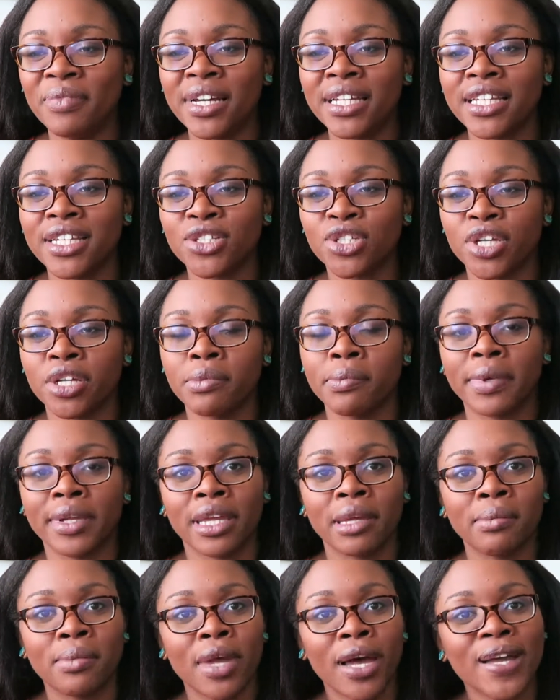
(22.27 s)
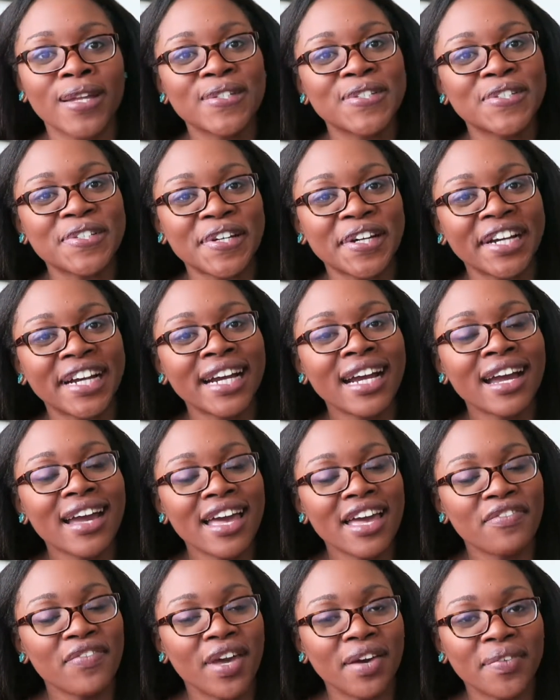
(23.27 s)
edition, but I'm not sure.
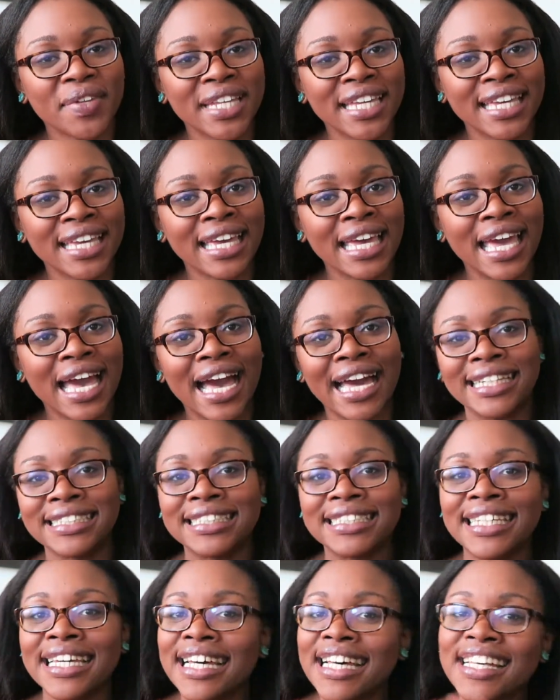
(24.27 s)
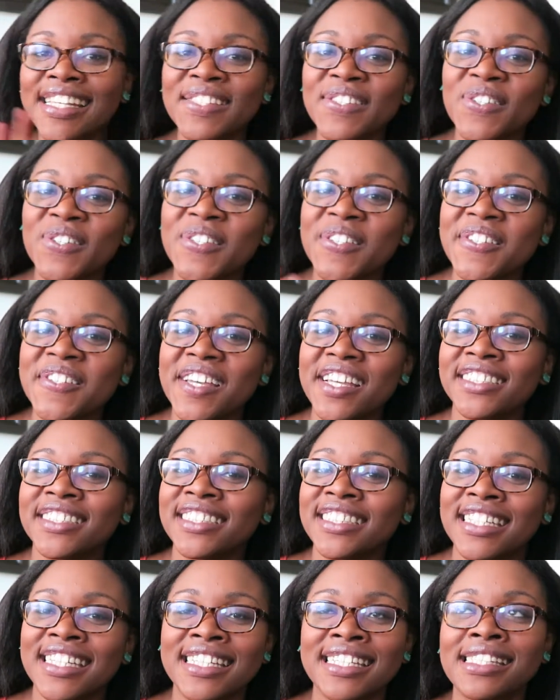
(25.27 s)
If you have any ideas or
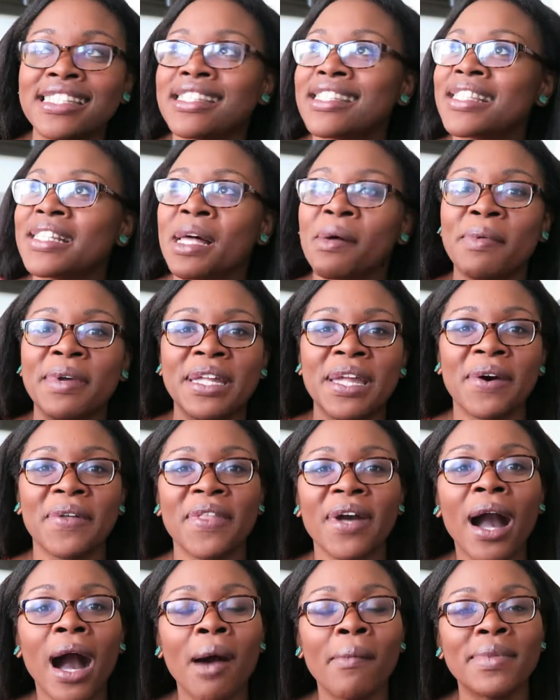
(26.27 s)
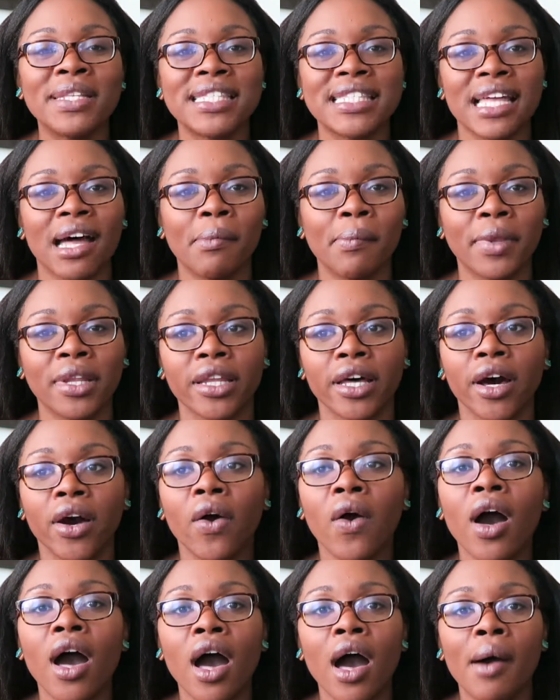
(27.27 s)
suggestions, let me know in the comments down
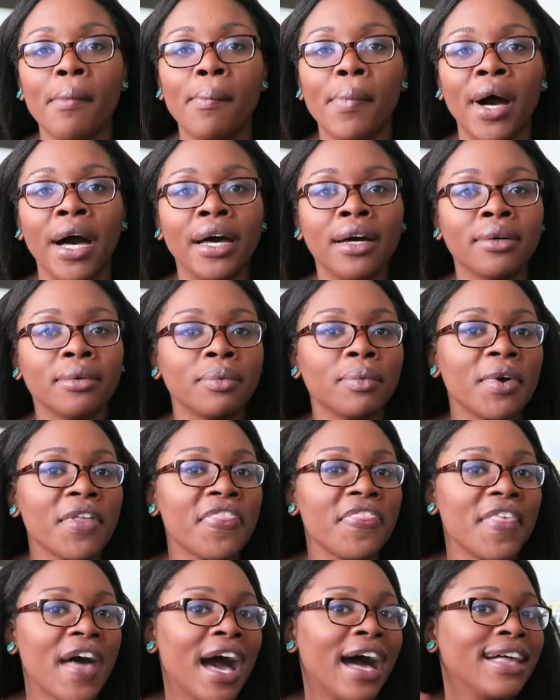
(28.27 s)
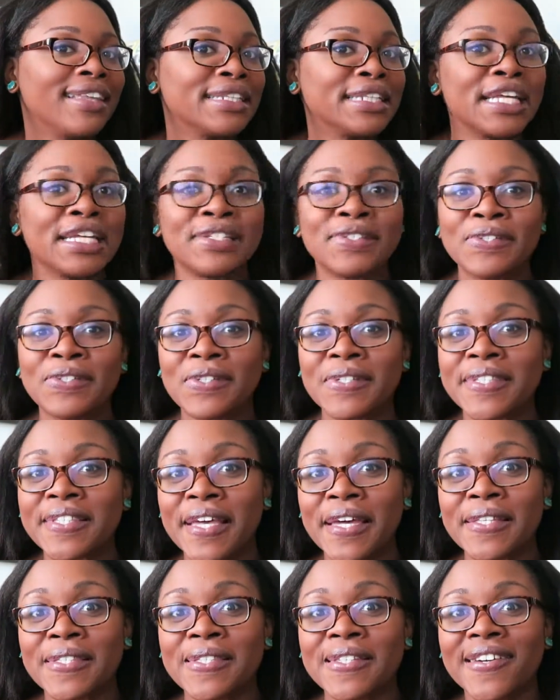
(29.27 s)
below. But with that, let's just
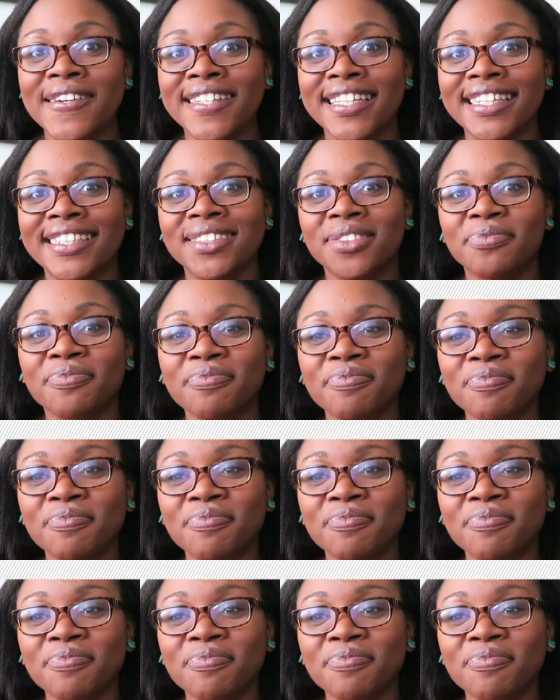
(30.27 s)
get started.